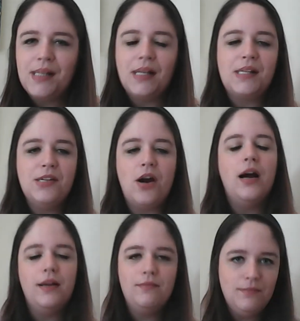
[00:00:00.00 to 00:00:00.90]
It's
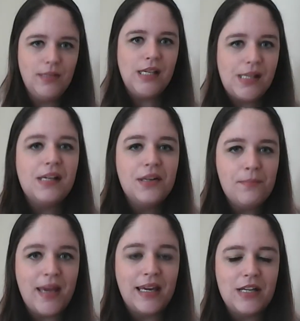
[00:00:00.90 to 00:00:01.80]
not easy to
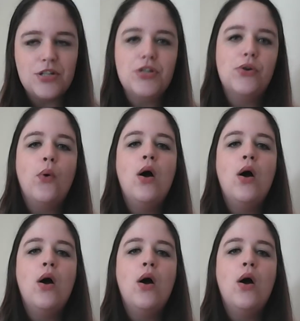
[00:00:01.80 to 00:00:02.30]
make into